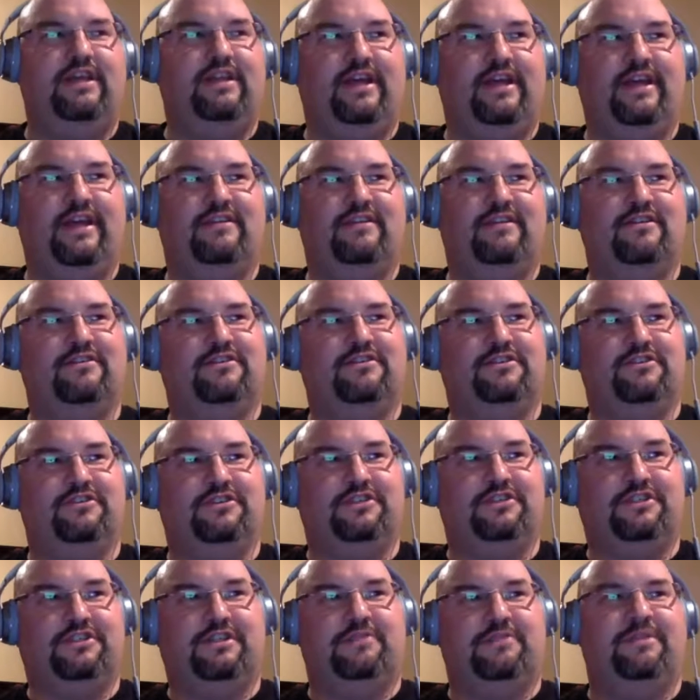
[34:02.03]
there's
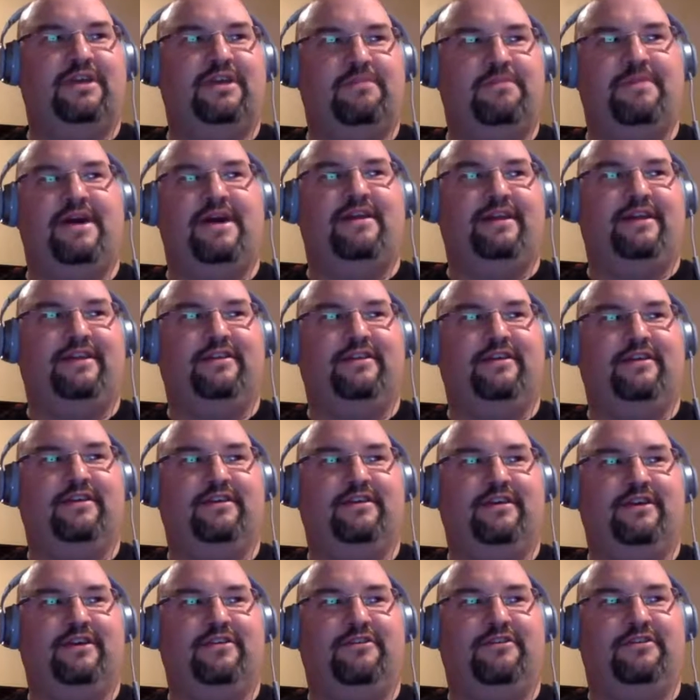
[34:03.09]
just something about like
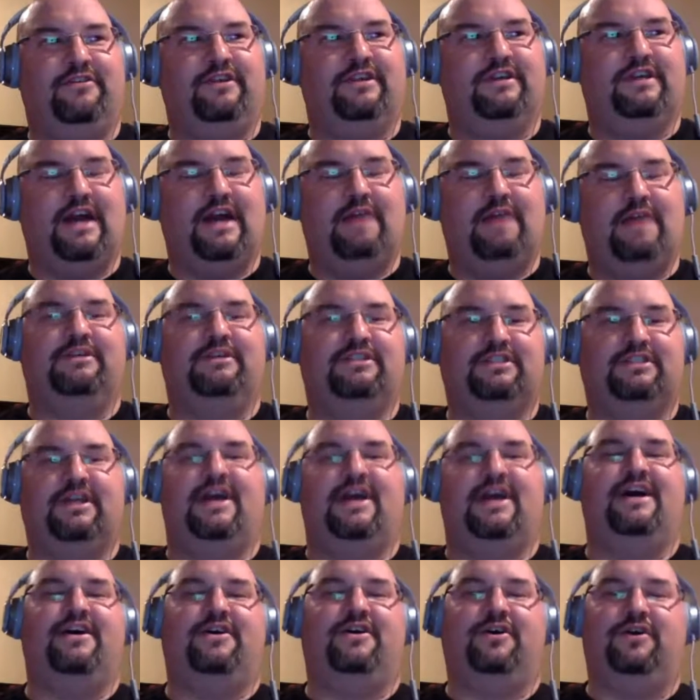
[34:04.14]
the comic
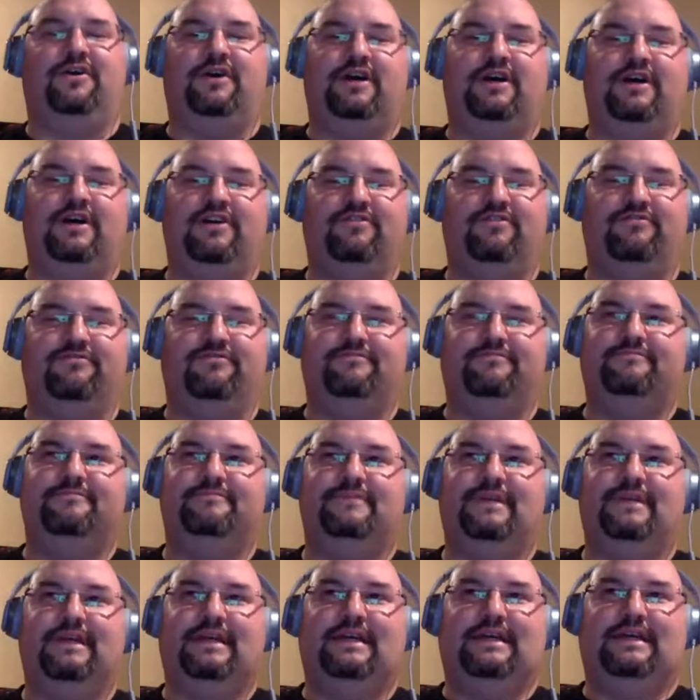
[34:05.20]
style of
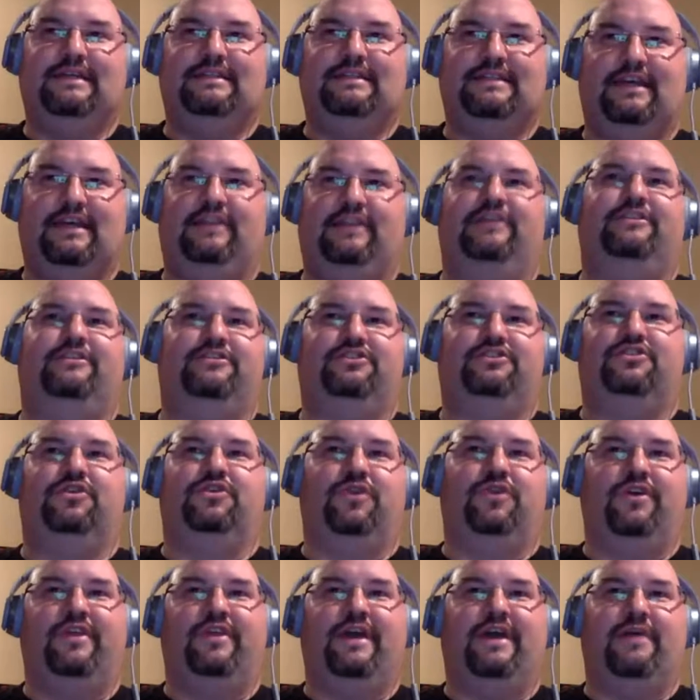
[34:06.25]
telling the
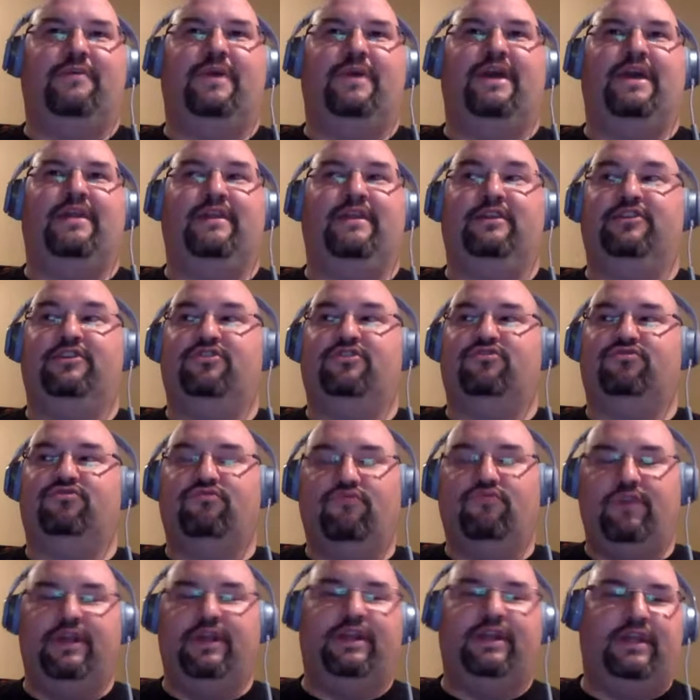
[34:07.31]
story that way that just
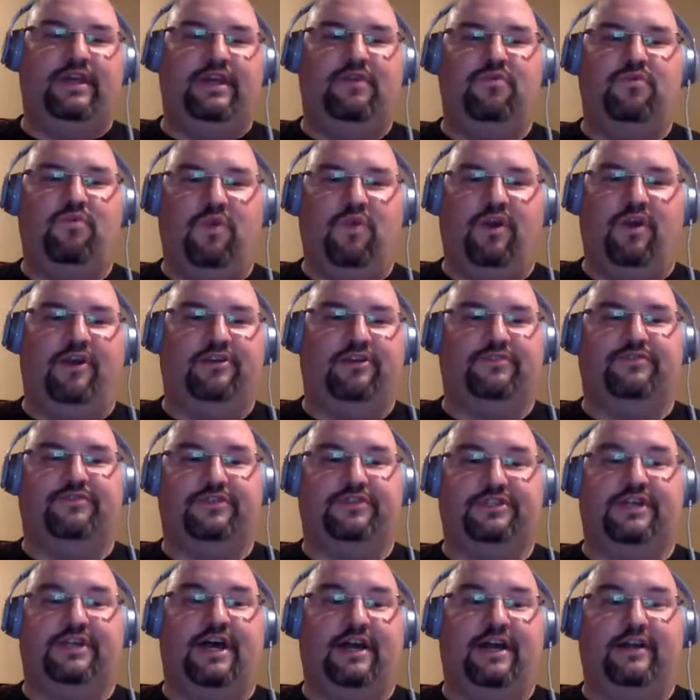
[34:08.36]
really works for
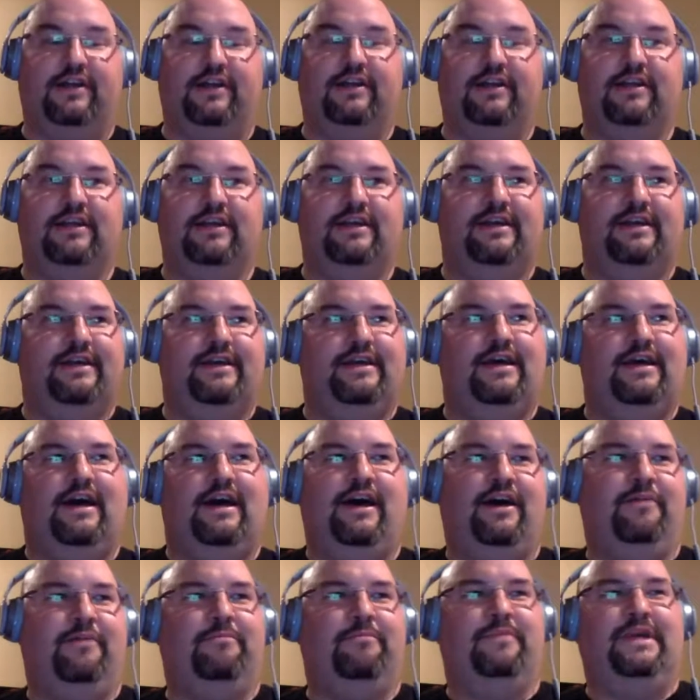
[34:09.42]
Saga.
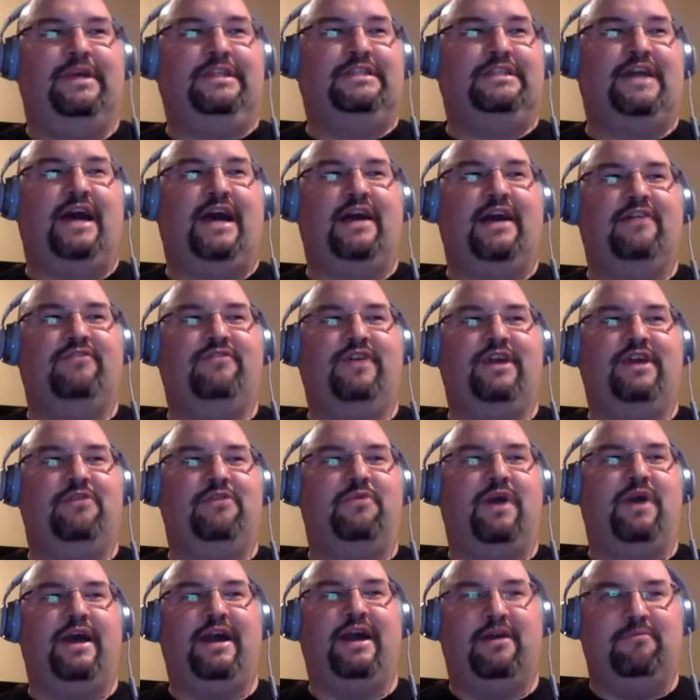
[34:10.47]
It's kind of like
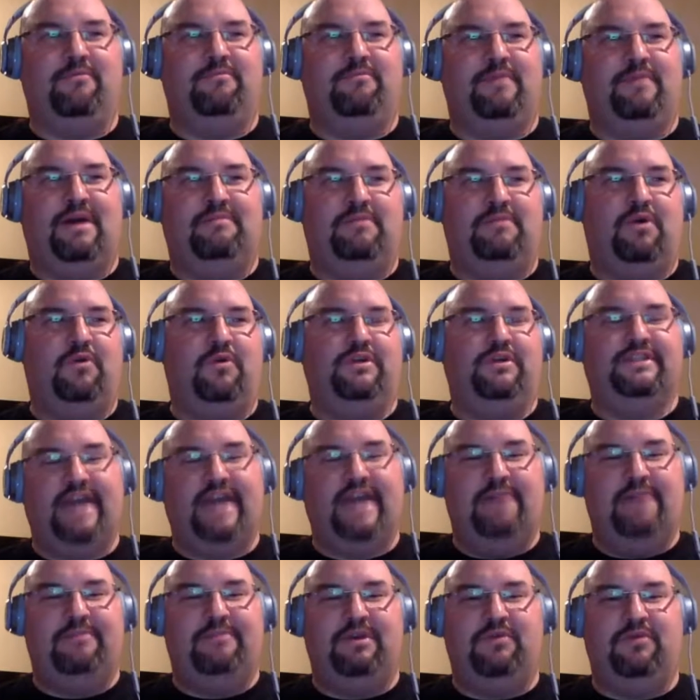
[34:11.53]
why I'm always
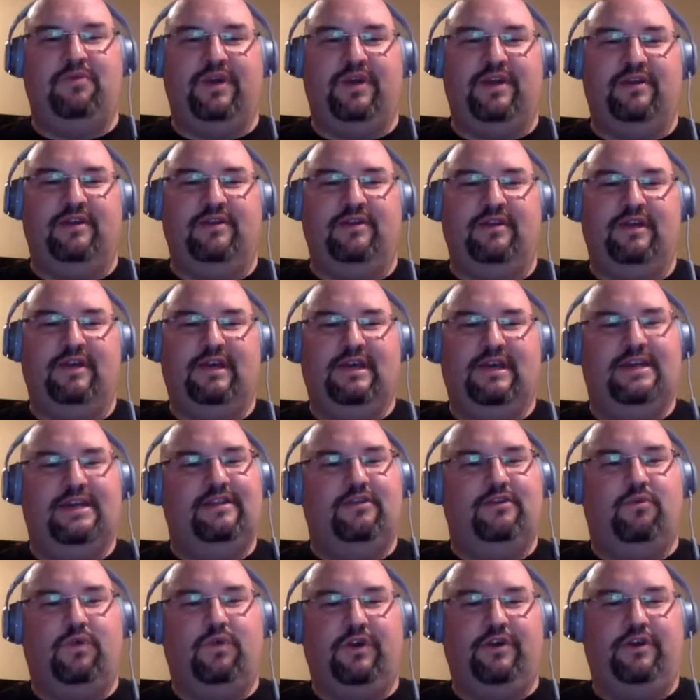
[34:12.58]
happy when the
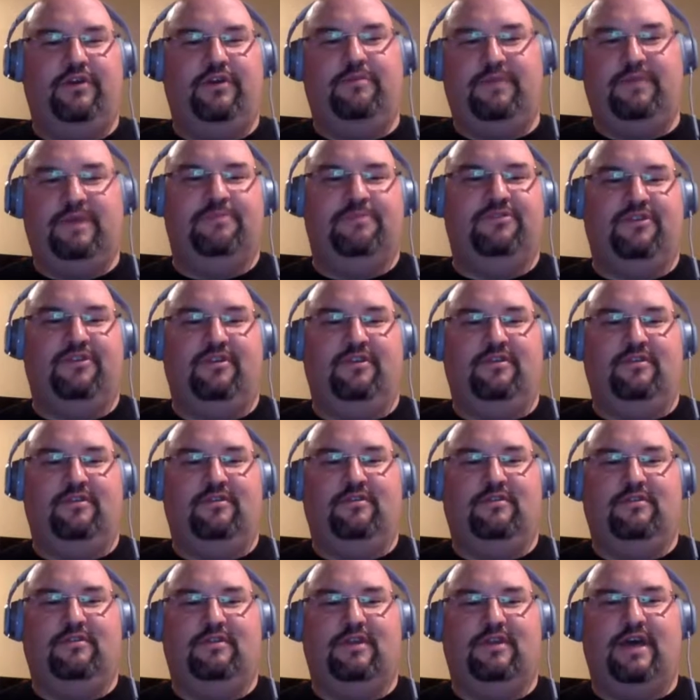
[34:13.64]
William Gibson
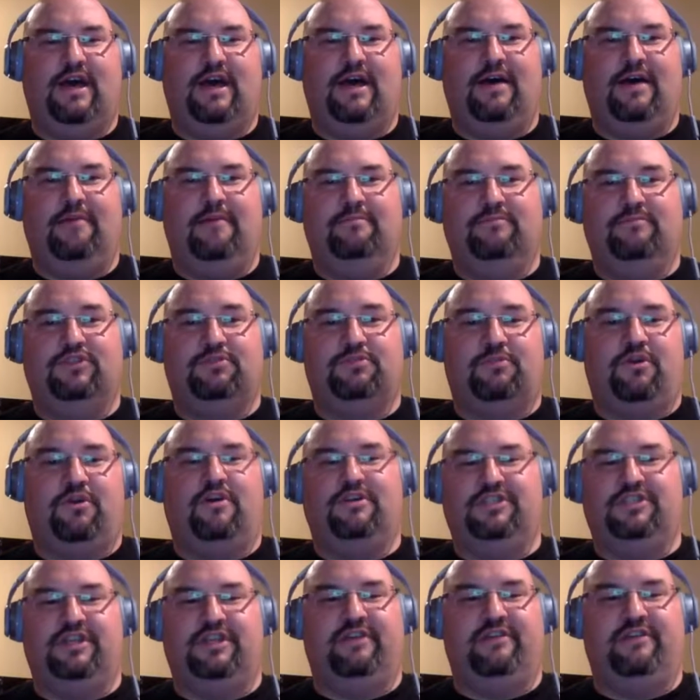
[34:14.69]
Sprawl
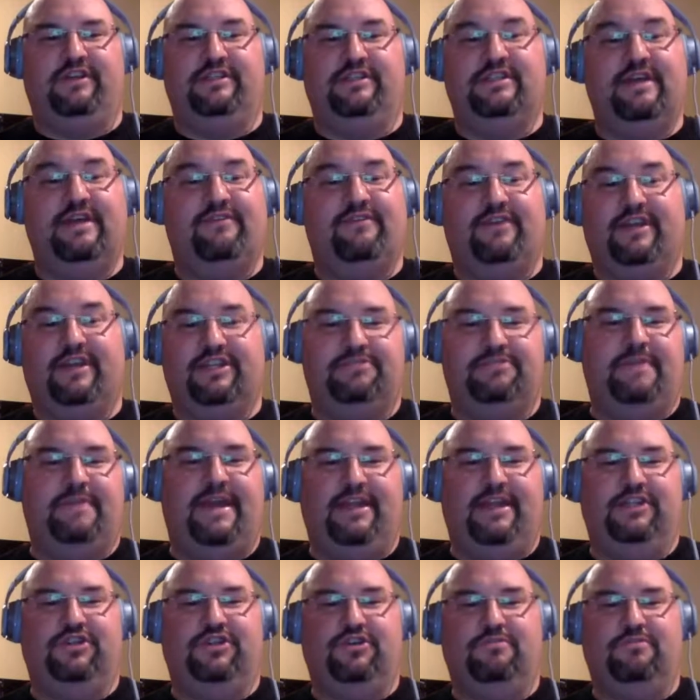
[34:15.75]
series never gets made
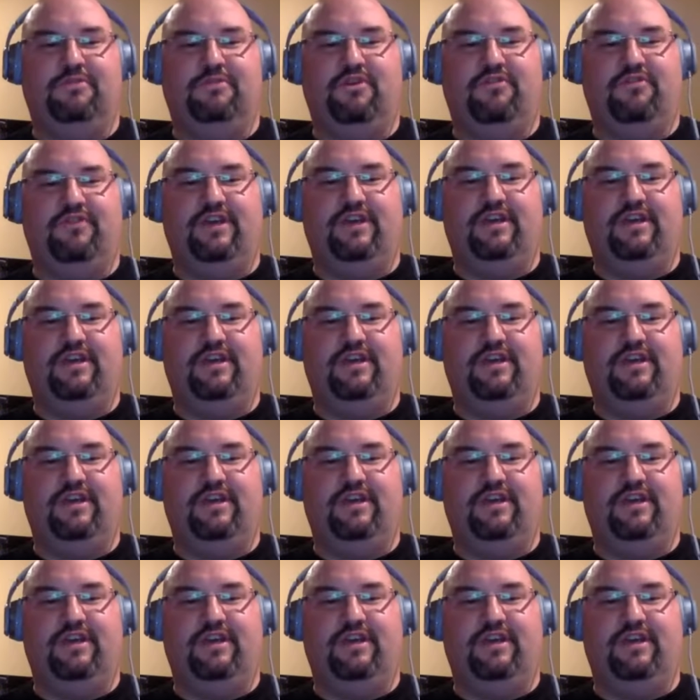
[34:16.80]
into a movie.